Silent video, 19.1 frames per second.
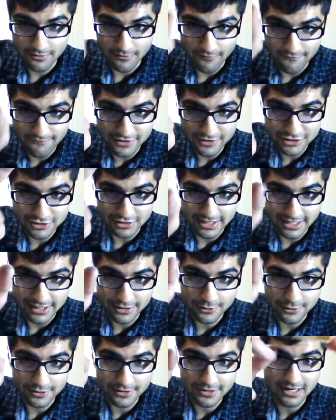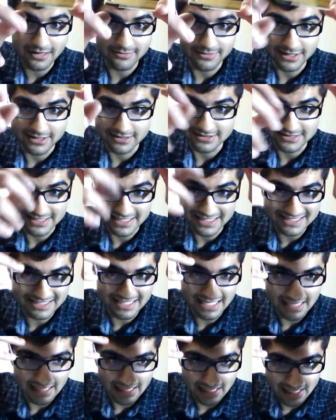no official Higonokami, because
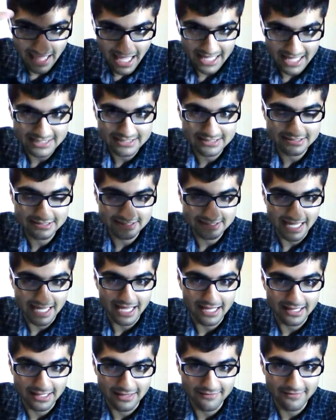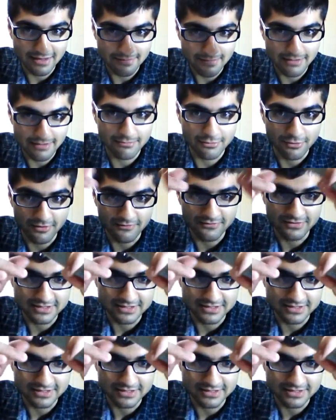he's the last living member